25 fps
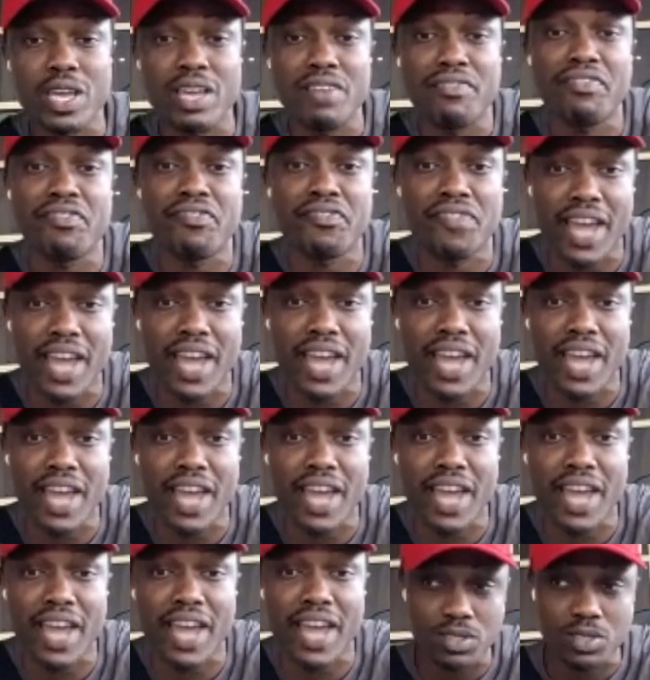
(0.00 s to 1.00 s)
affect
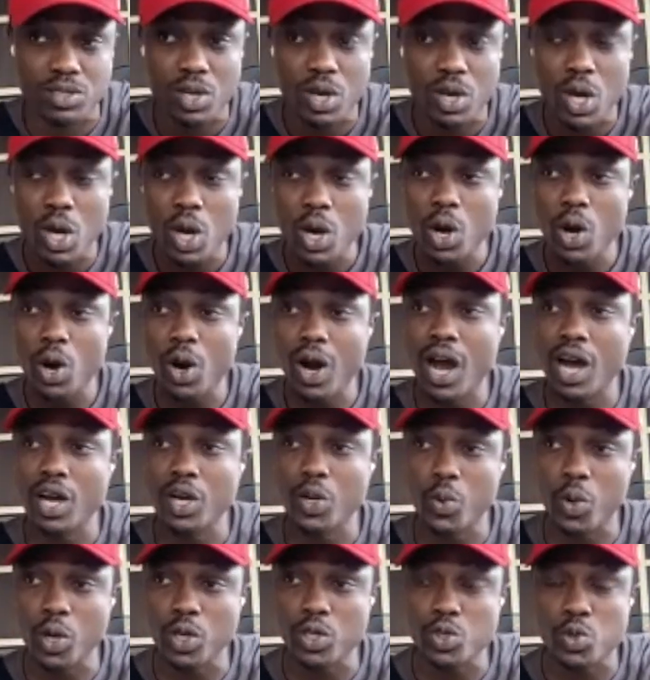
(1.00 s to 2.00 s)
things or how they
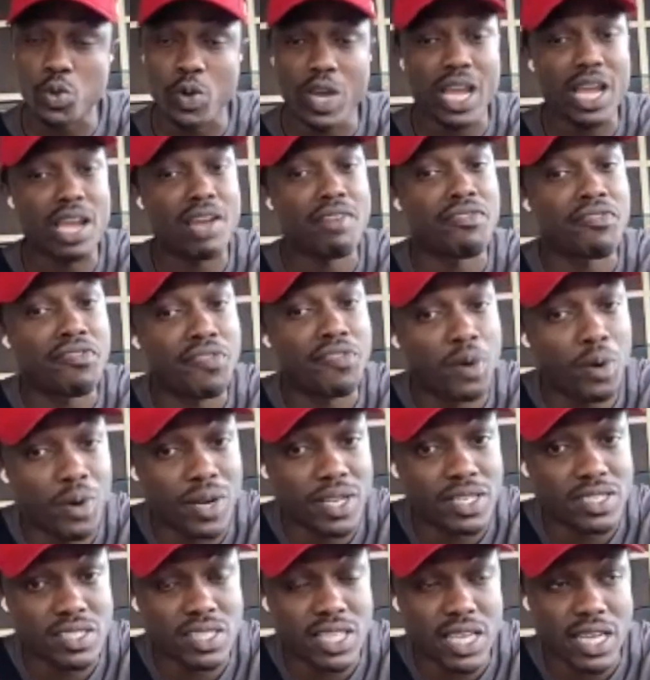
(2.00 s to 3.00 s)
want to
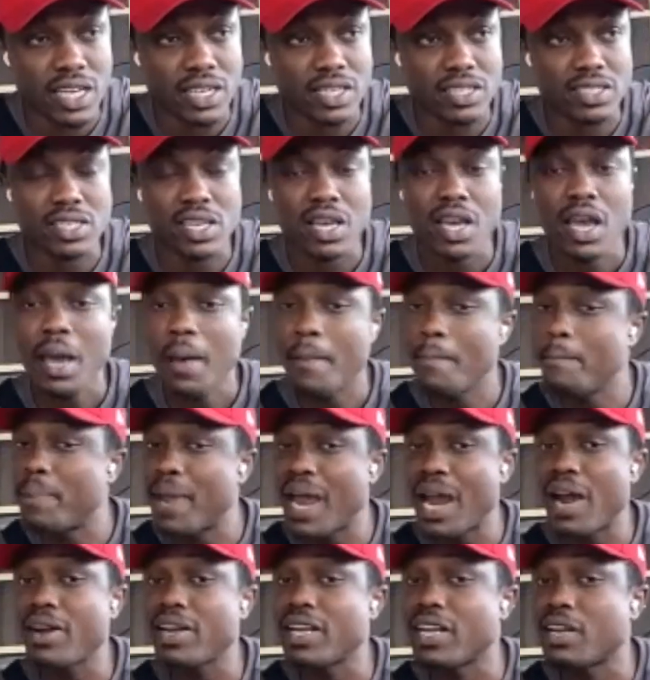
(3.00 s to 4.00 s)
influence things.
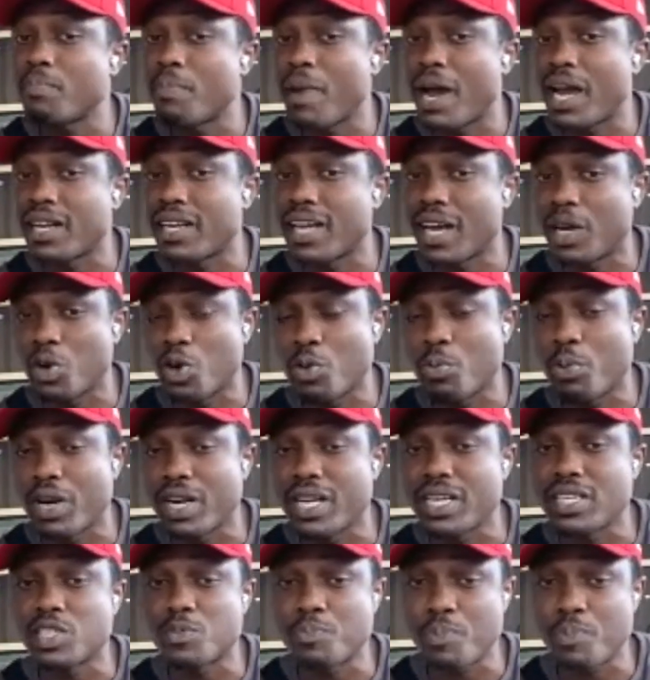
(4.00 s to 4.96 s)
Bearing in mind that nobody's